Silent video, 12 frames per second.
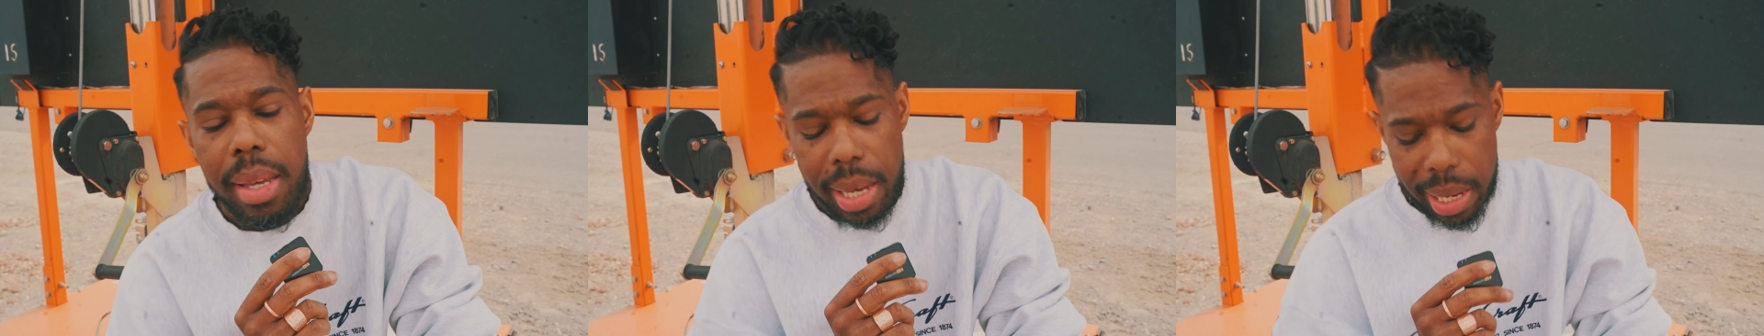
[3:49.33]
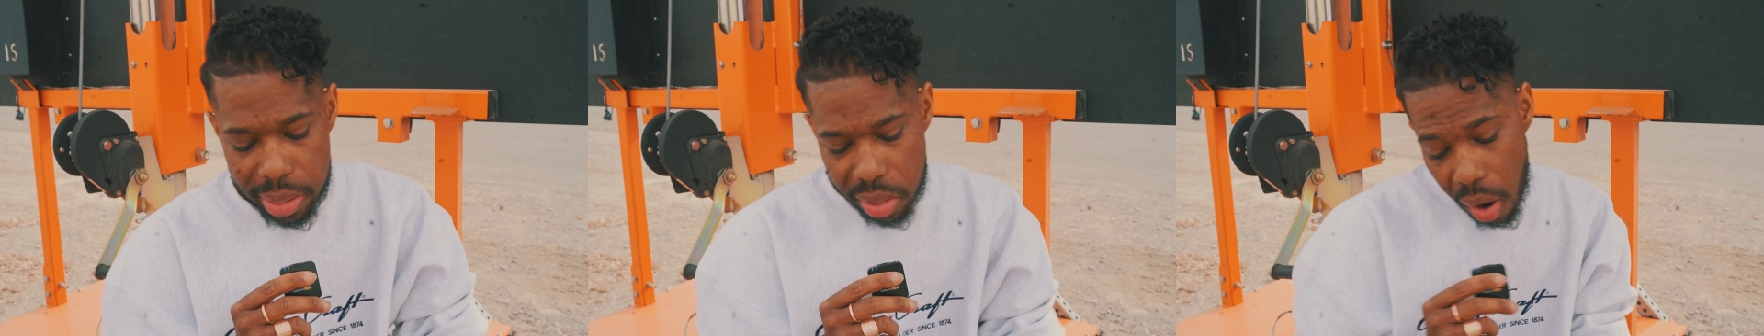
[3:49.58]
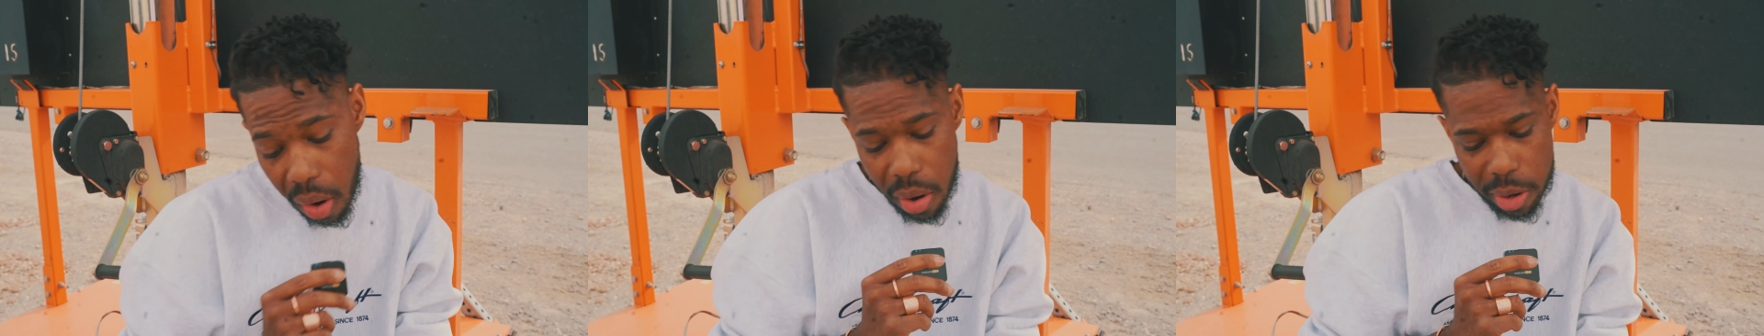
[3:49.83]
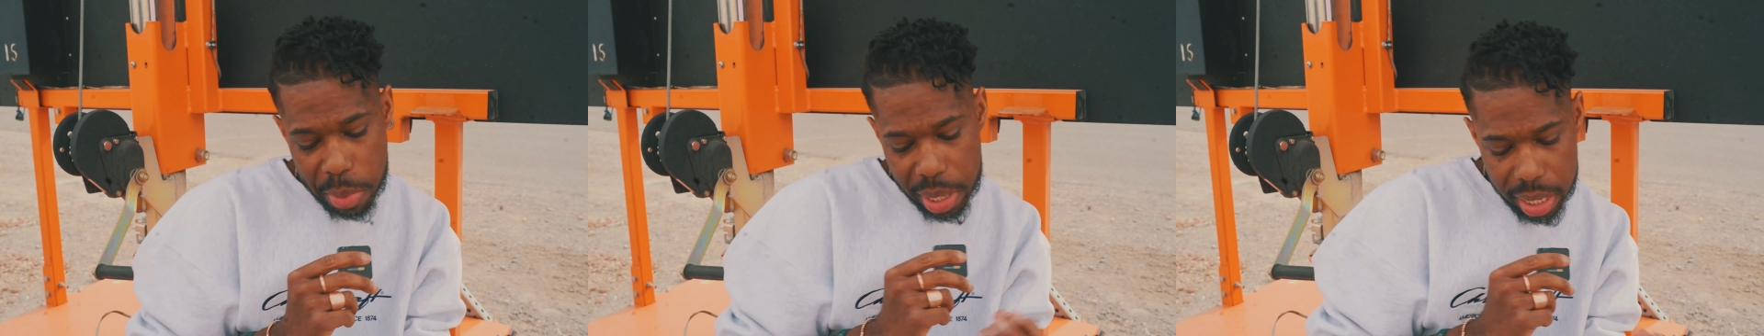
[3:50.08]
And it's
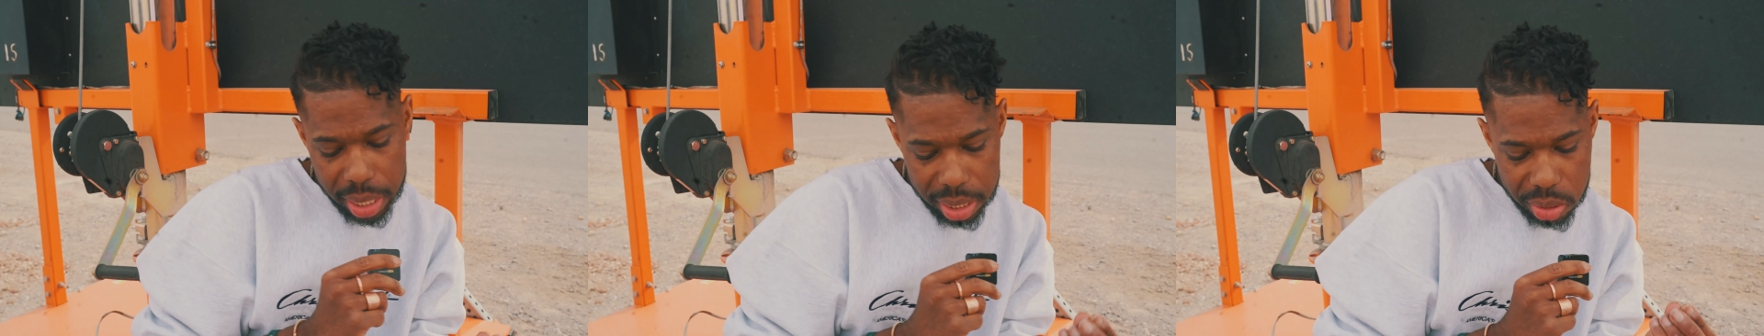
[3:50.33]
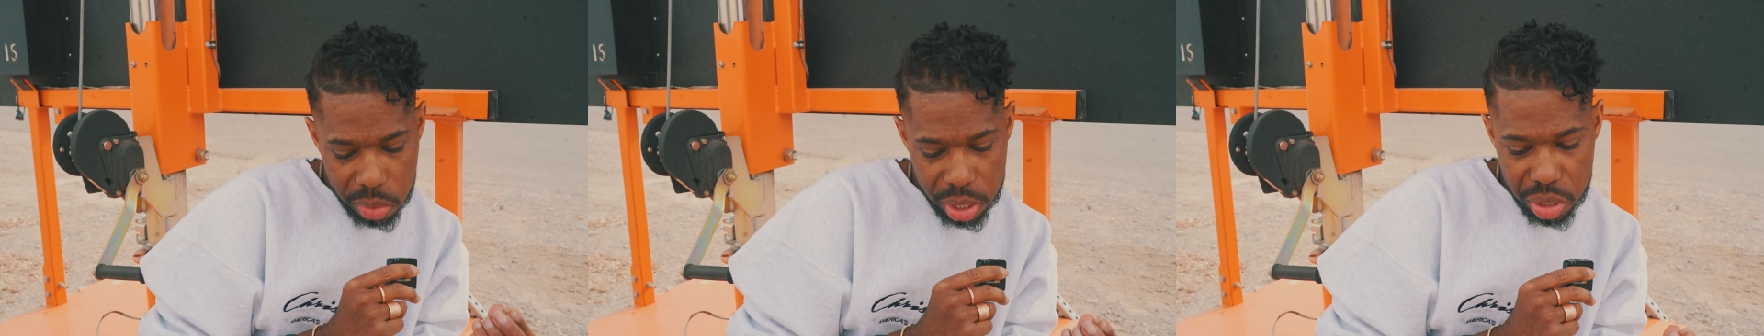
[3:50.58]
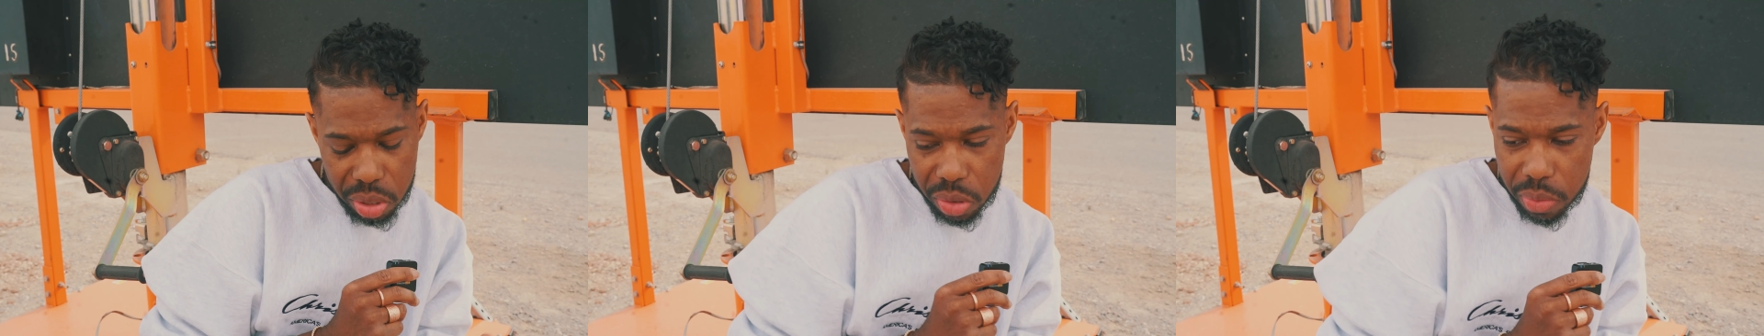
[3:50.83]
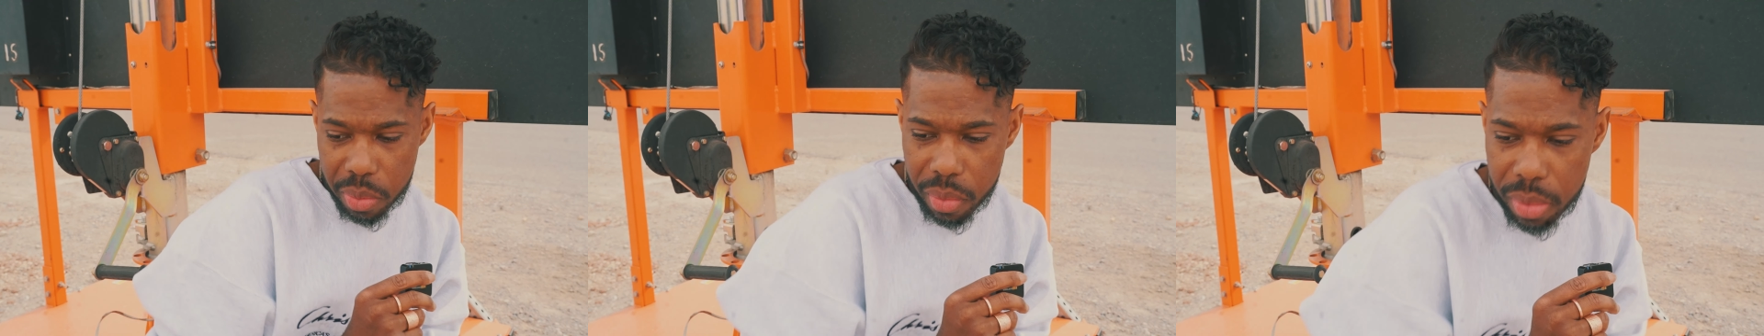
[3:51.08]
hard because when you